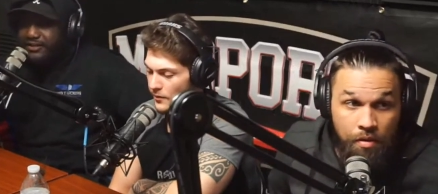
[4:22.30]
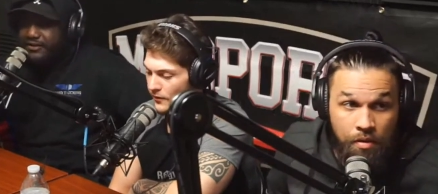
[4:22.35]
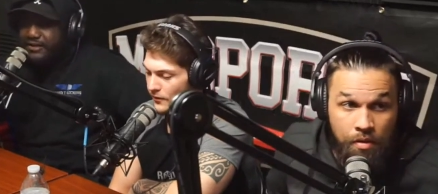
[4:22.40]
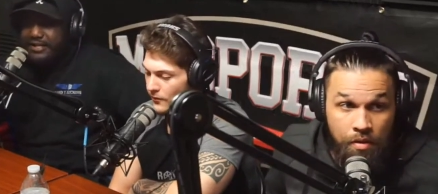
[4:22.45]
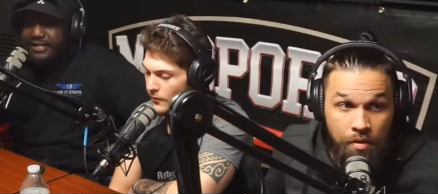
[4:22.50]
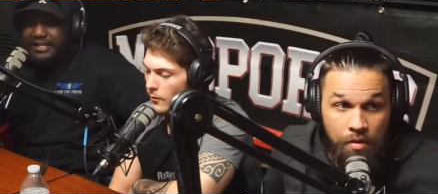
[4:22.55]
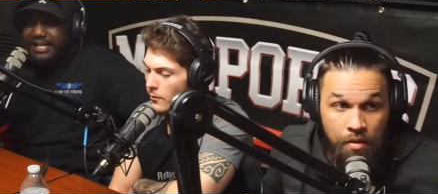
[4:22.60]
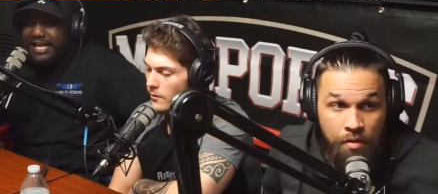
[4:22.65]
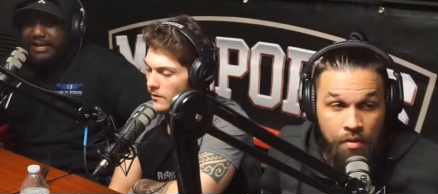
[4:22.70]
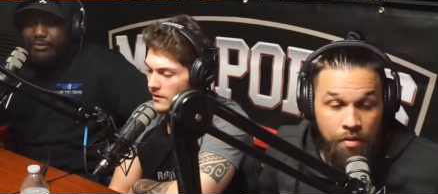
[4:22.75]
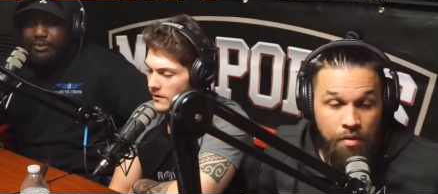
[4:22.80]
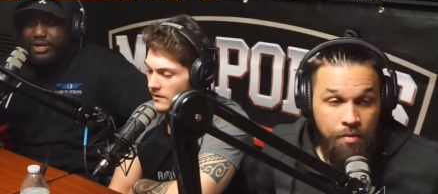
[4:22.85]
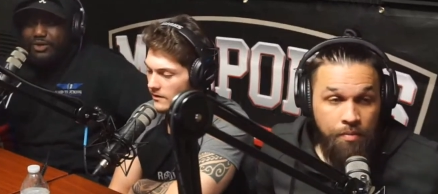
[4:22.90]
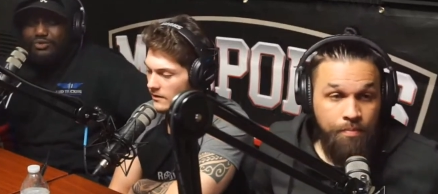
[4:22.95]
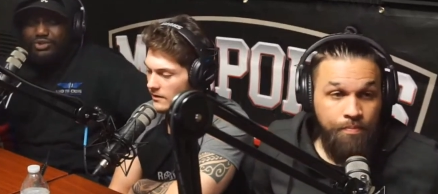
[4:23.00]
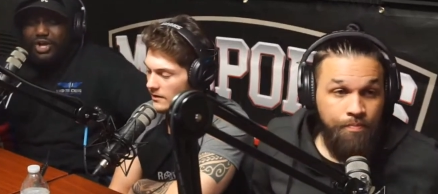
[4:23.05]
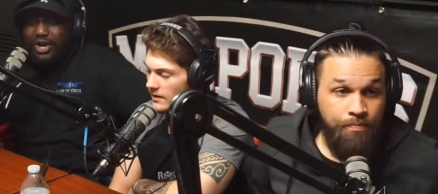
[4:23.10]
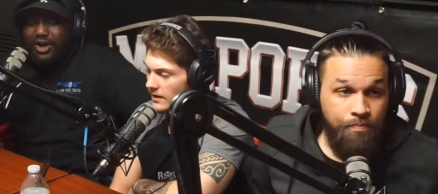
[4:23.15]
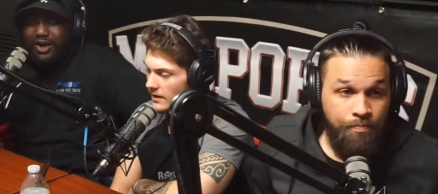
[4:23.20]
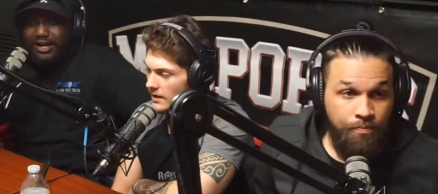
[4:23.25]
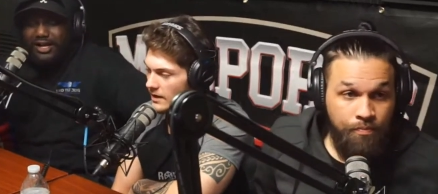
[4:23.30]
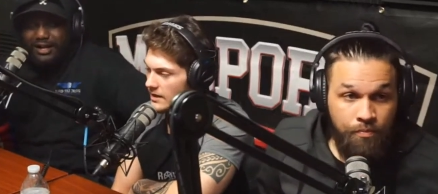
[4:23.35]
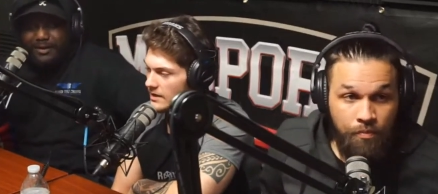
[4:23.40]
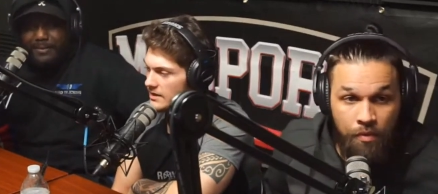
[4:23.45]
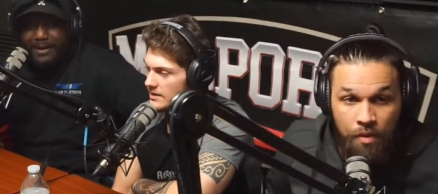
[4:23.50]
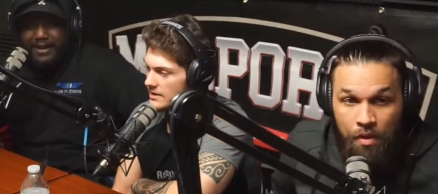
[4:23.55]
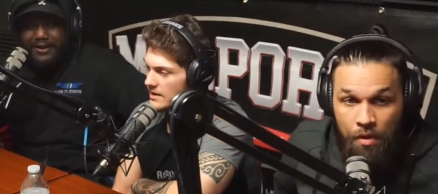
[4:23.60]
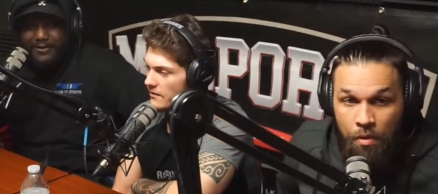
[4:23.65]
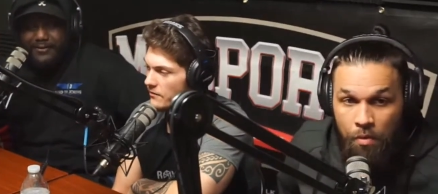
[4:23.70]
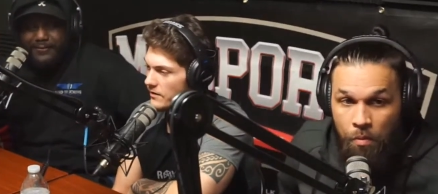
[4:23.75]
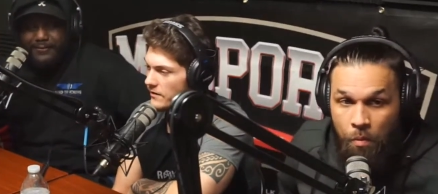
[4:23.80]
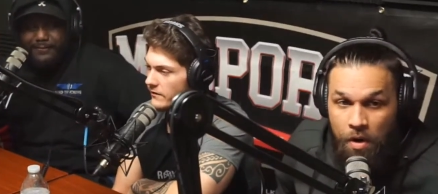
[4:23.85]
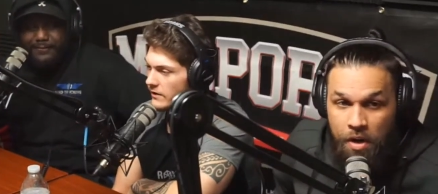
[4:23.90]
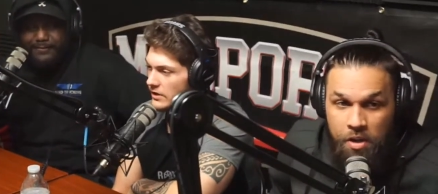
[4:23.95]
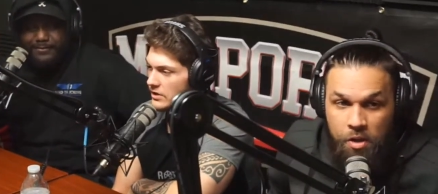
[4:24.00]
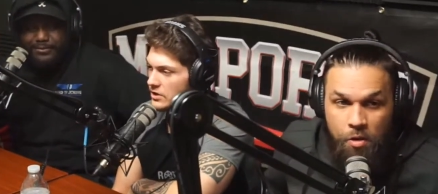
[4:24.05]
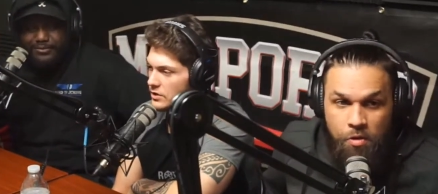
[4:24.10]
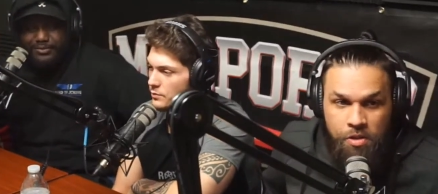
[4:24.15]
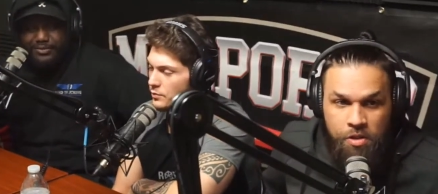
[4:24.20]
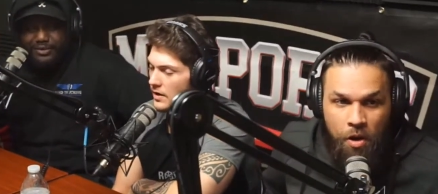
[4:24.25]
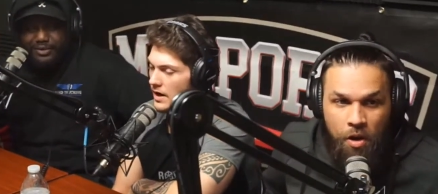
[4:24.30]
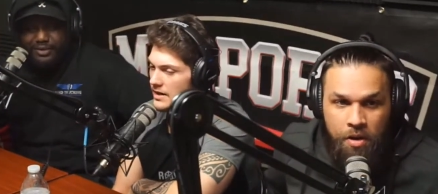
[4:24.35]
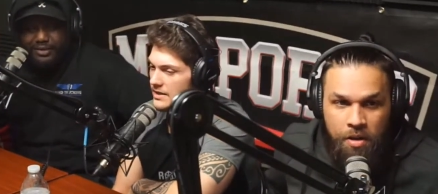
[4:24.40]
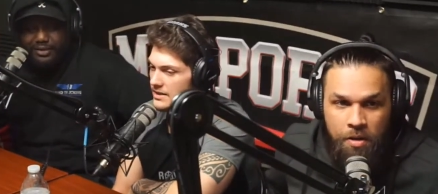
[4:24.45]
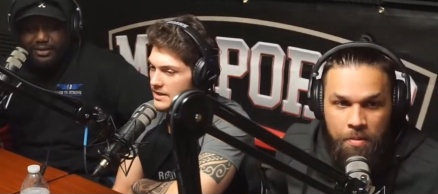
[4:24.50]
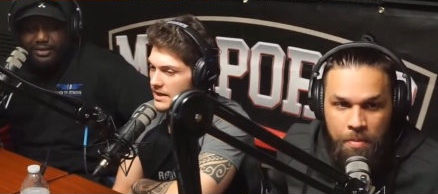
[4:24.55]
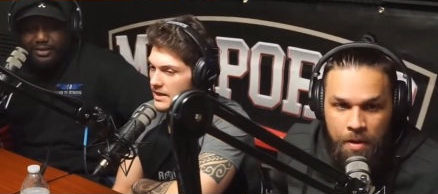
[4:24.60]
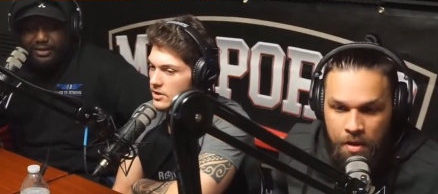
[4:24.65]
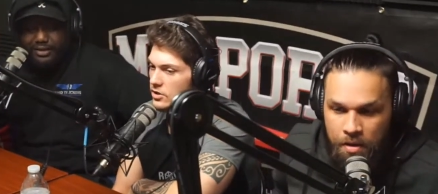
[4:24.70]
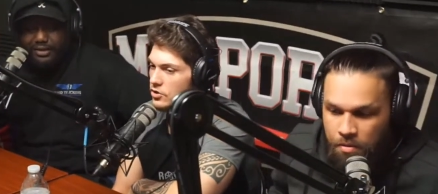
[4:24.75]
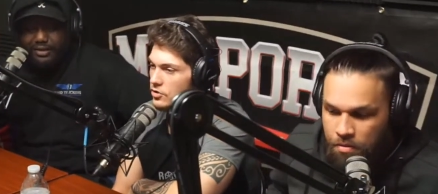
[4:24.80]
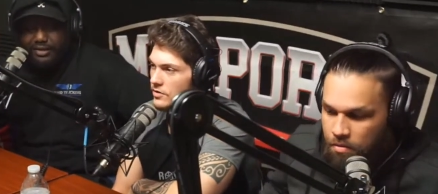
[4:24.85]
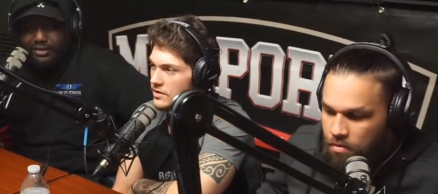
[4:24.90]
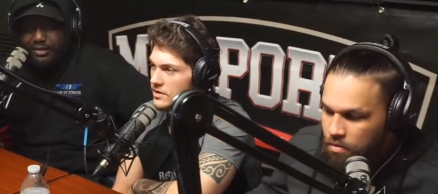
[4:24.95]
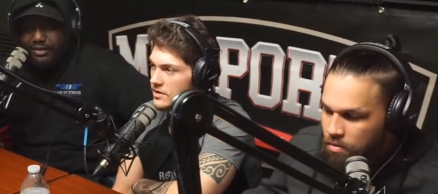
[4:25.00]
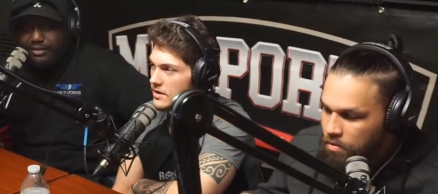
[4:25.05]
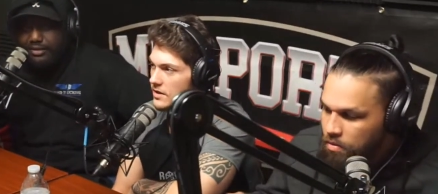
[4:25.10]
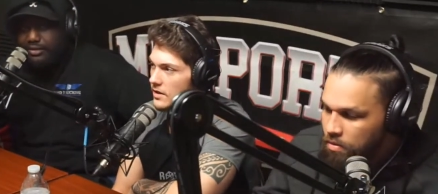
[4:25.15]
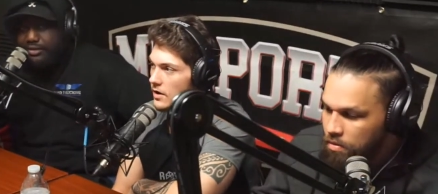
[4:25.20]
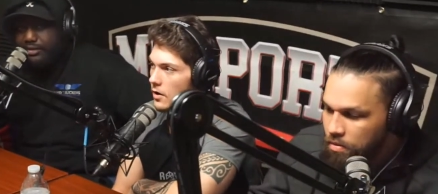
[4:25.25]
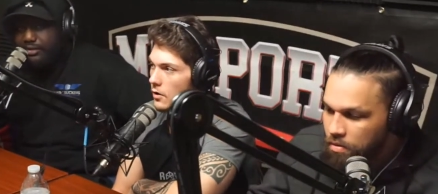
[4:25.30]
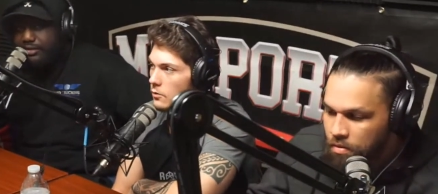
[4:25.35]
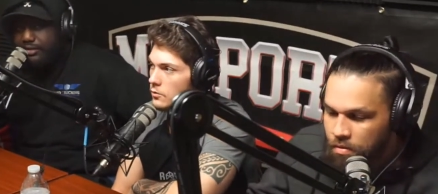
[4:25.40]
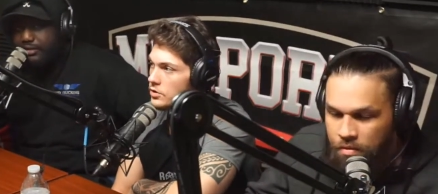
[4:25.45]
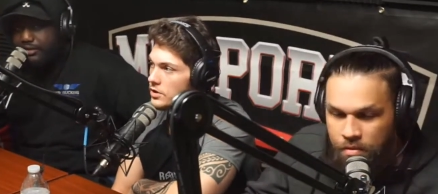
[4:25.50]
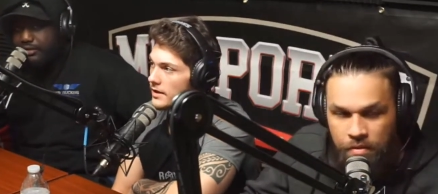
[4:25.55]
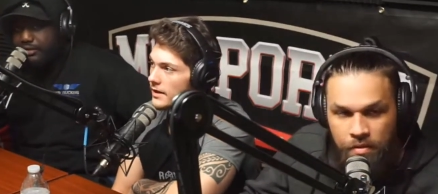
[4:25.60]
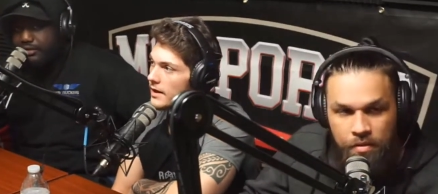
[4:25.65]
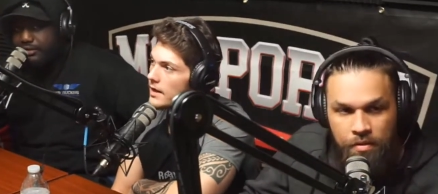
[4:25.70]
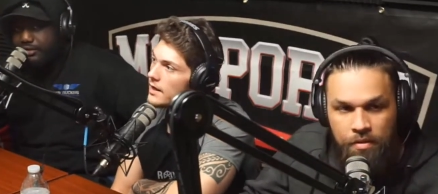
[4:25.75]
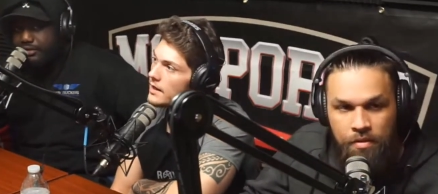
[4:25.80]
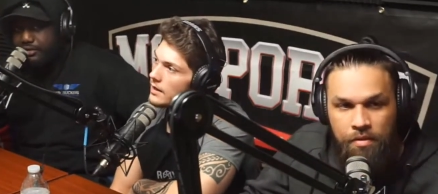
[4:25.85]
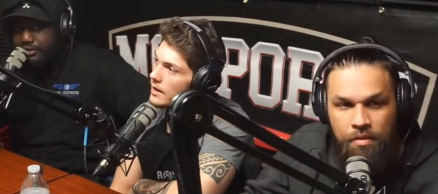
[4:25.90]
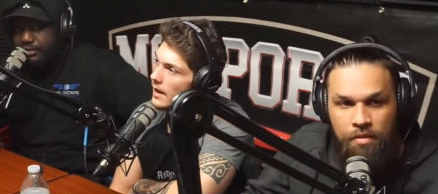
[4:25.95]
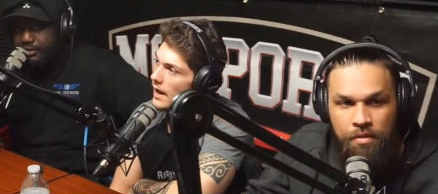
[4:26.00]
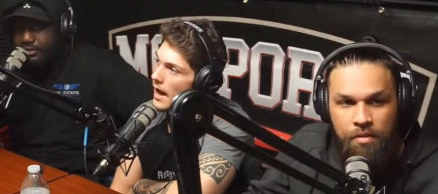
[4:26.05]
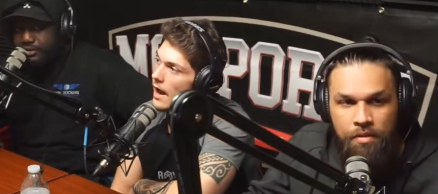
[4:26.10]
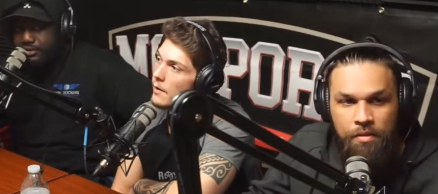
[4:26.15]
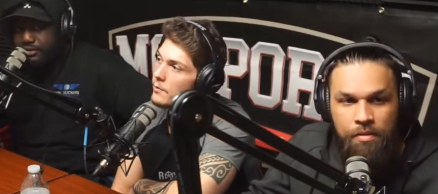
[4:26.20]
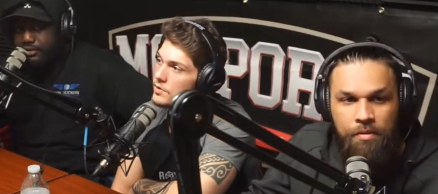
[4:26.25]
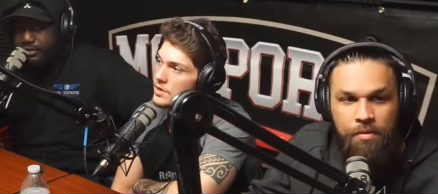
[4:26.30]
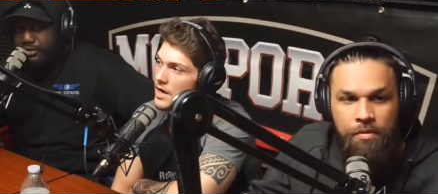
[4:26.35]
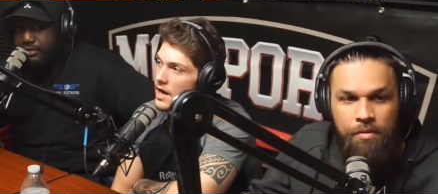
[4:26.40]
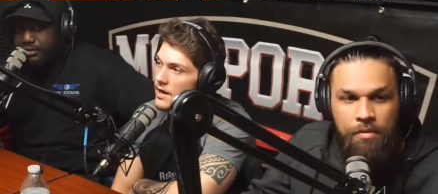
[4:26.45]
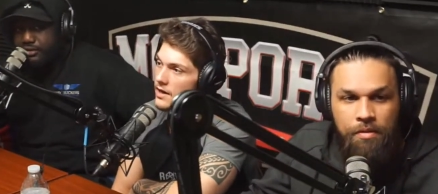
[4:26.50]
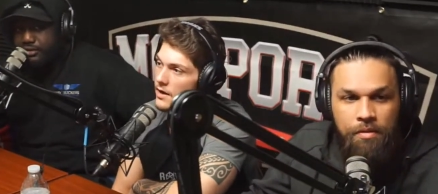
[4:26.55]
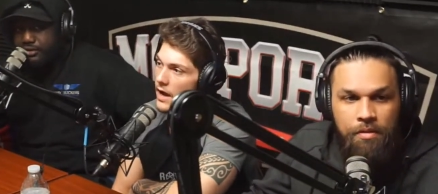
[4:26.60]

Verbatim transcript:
Speaker 1: like. What are you talking like, about? Never what are you talking about? Interest in coaching. Like I was kind of,